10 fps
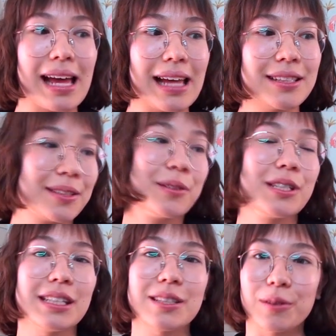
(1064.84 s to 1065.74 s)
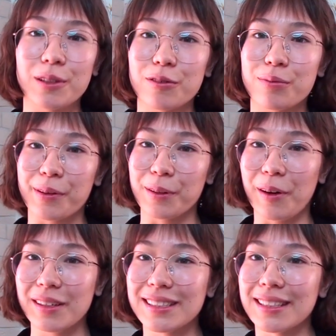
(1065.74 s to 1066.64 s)
And so she sort of
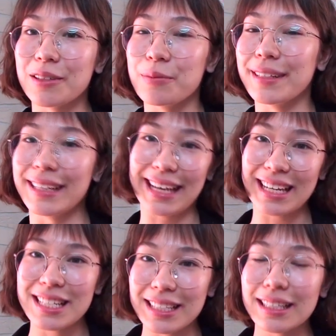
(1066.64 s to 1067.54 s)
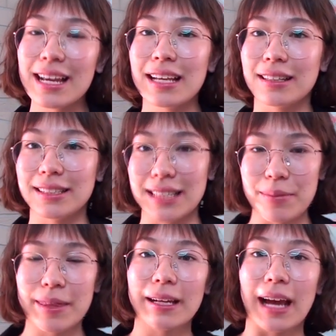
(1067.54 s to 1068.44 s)
prolongs the humiliation. The
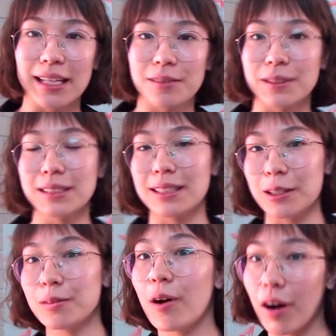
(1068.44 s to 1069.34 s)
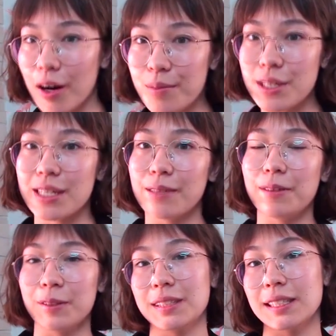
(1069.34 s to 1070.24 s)
same thing as with self-harm, she
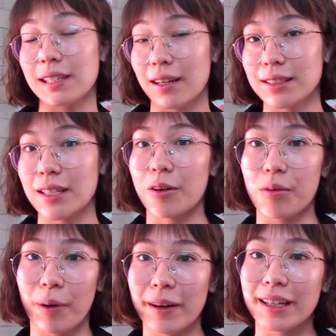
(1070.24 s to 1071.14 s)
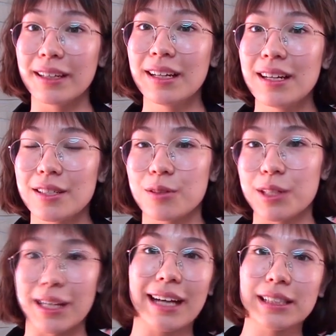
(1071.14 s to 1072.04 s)
feels disgust at her body, so
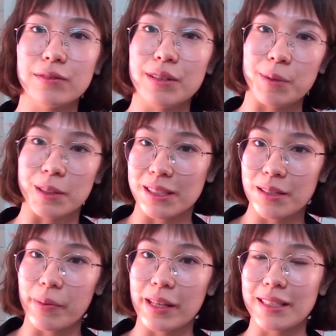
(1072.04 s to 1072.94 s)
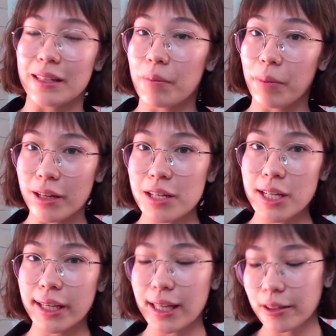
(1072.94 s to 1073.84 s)
she actively participates in
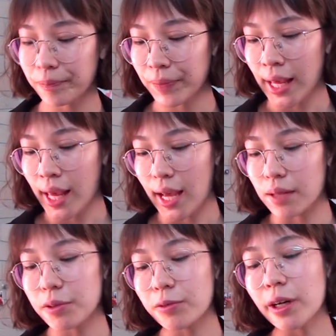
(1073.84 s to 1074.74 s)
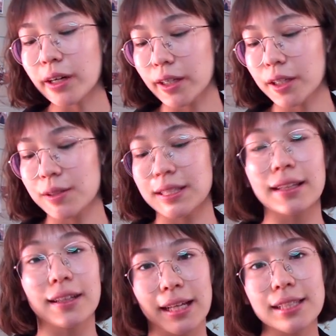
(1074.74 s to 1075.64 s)
punishing it. And Beauvoir argues
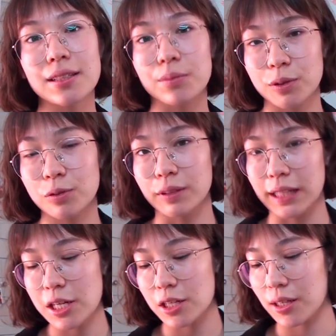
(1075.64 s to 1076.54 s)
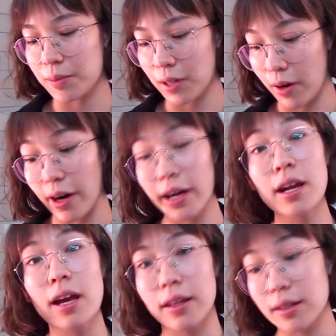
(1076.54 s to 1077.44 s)
that the less tabooed relationships are,
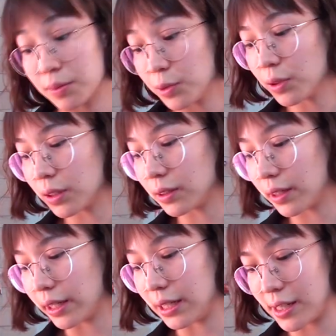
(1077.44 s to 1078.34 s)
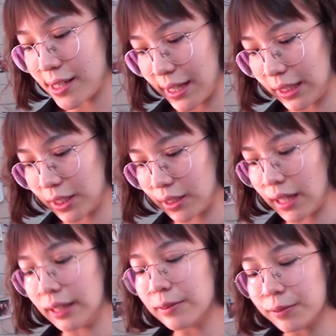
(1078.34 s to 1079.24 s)
the smoother the initiation,
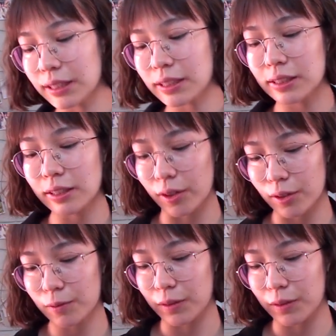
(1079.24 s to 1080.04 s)
and the freer the girl